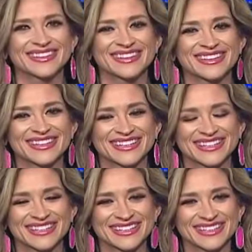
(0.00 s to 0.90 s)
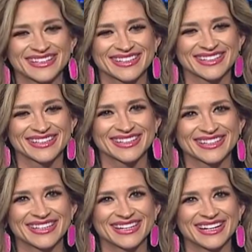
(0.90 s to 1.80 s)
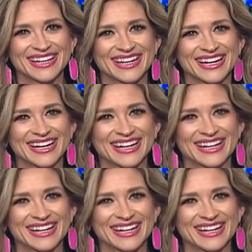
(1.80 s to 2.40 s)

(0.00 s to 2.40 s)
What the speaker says: This person isn't speaking.